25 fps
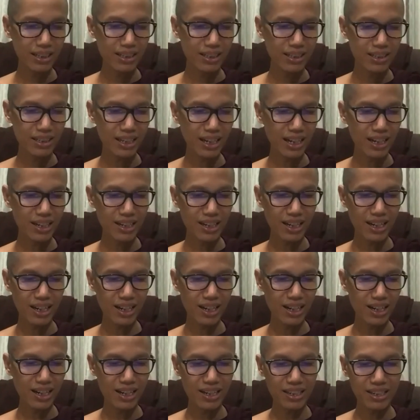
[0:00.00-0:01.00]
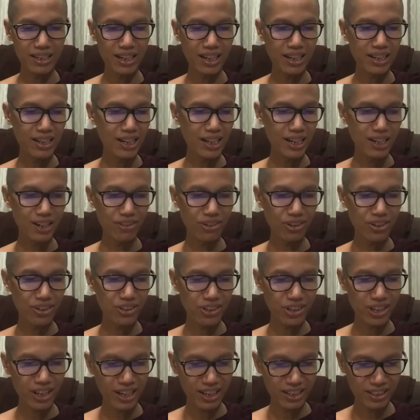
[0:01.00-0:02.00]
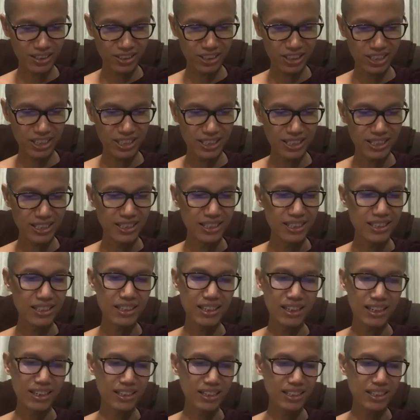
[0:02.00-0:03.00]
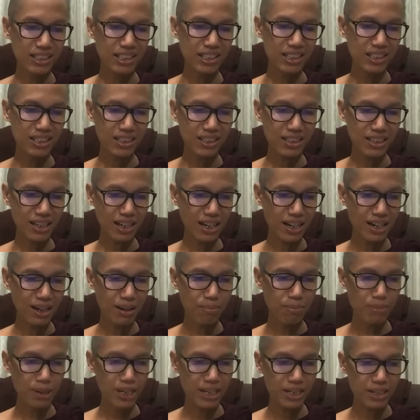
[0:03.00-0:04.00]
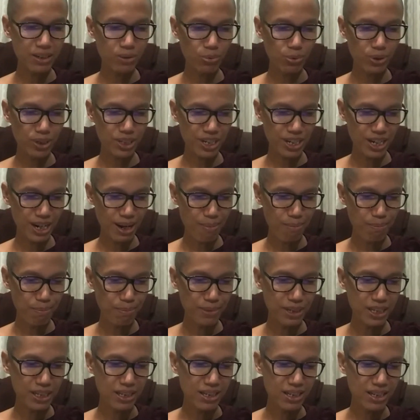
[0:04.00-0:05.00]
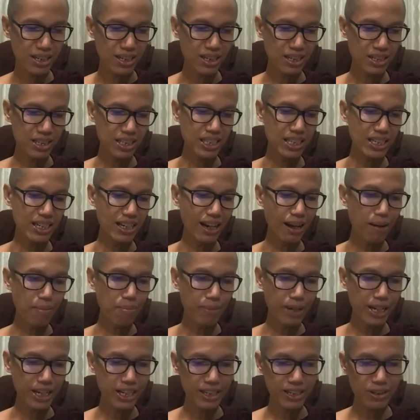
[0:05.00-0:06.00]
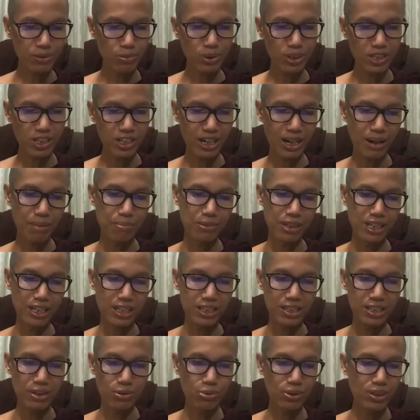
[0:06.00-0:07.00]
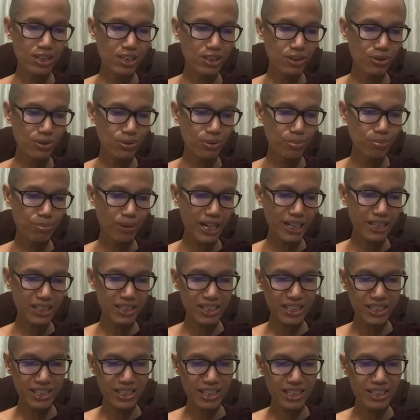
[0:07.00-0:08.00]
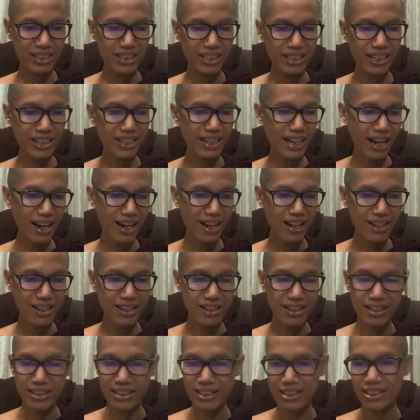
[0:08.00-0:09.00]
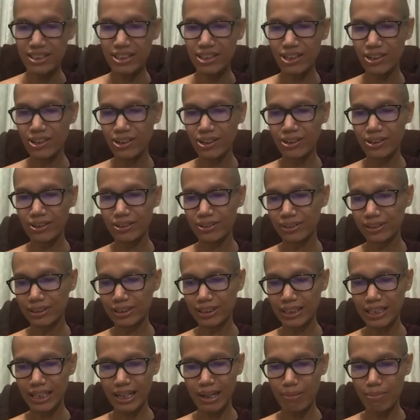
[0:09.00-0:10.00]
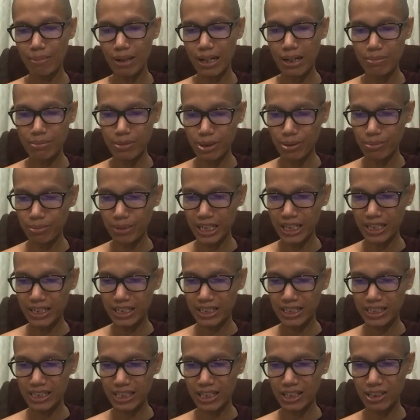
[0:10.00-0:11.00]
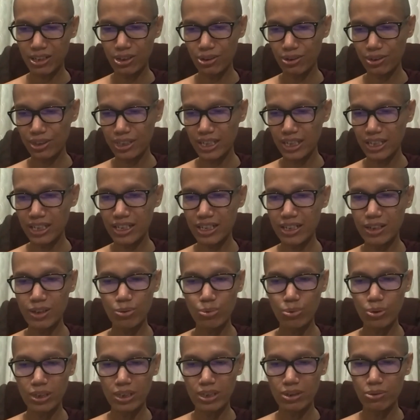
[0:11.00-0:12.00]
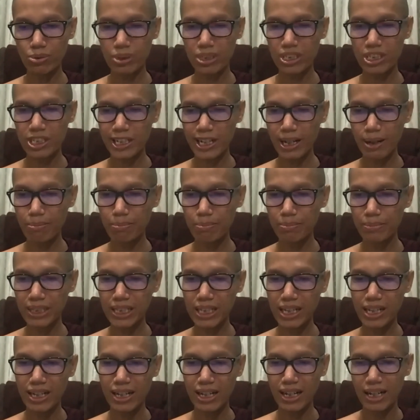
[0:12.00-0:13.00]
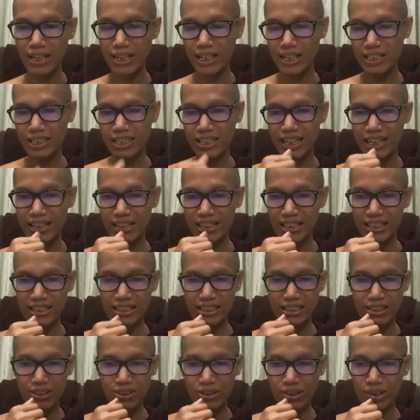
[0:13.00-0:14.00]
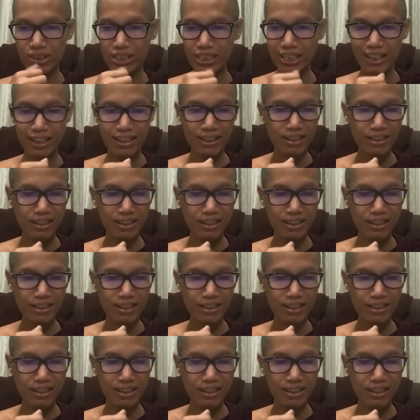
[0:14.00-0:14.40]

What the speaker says: dana and dana results. And this is a dana made wisdom. Sila made wisdom is when you practice a sila. So there are mind moments associated with the wisdom, understanding cause and